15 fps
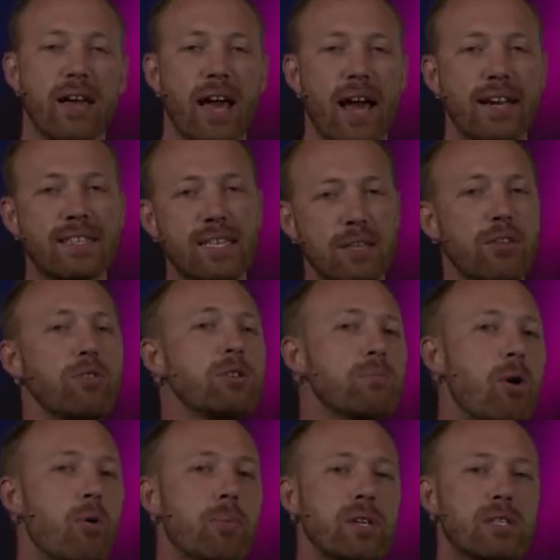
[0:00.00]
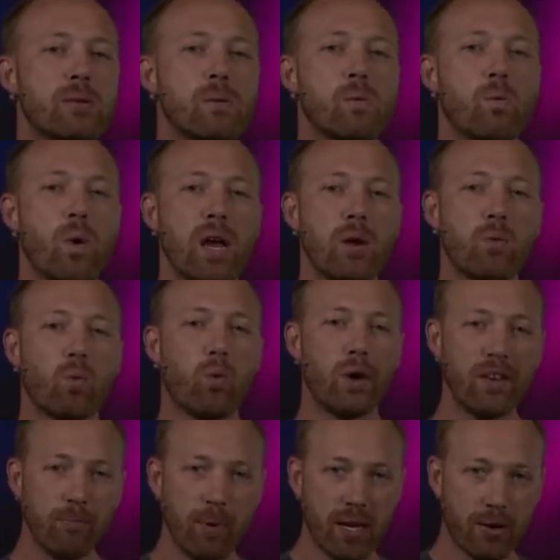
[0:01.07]
And it's in those moments when
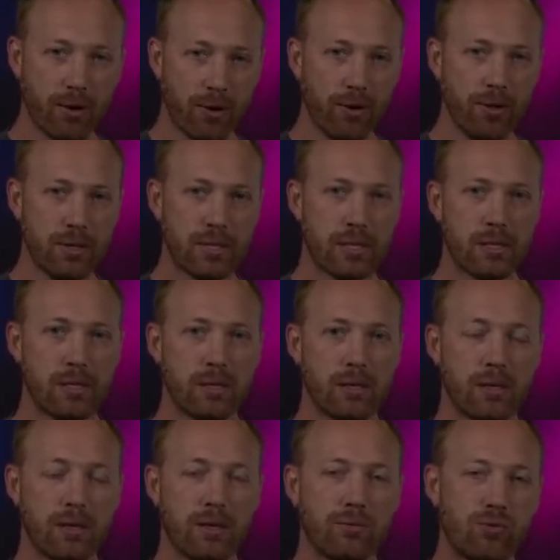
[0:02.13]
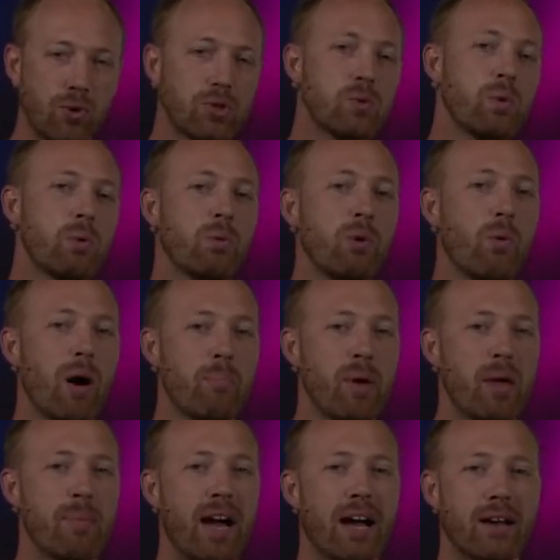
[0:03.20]
we've been hurt, those are when we want
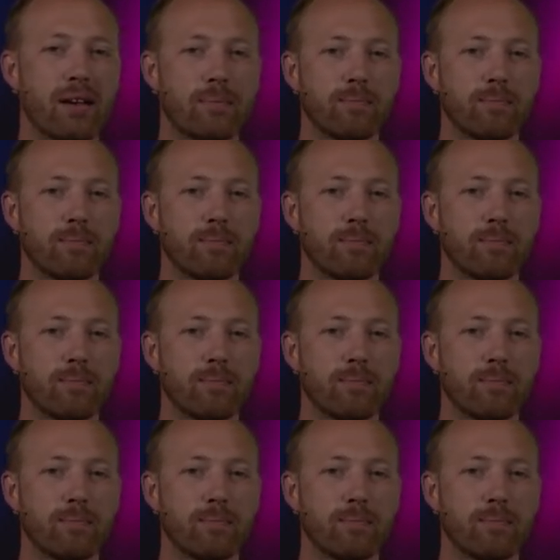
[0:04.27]
payback.